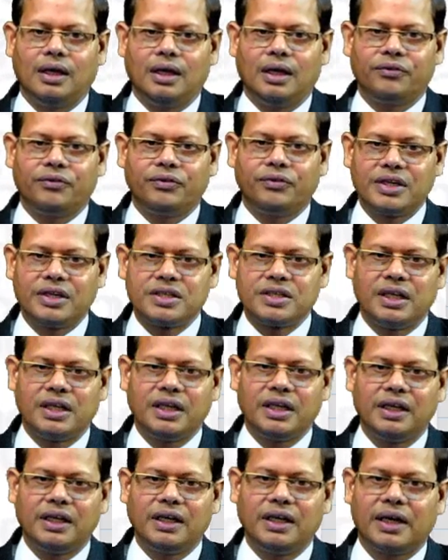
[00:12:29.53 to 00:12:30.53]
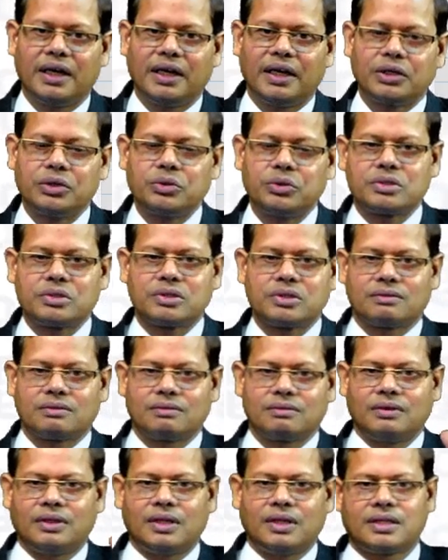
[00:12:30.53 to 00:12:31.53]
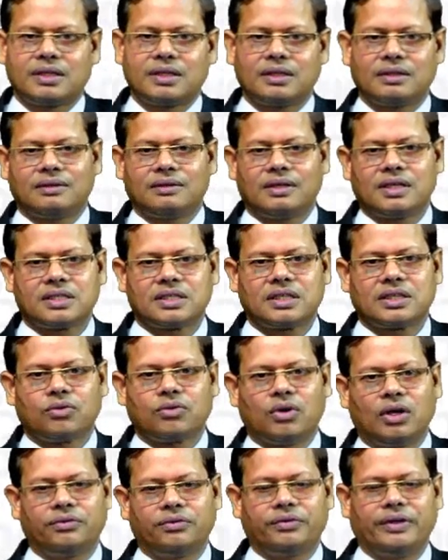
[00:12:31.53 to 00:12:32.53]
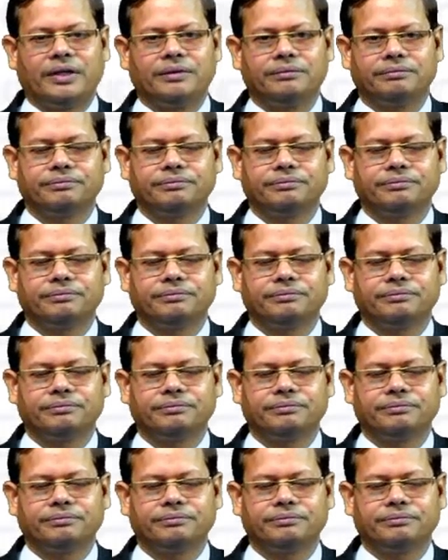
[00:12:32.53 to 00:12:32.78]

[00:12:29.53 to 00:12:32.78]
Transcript: If there is any indirect use, that does not qualify.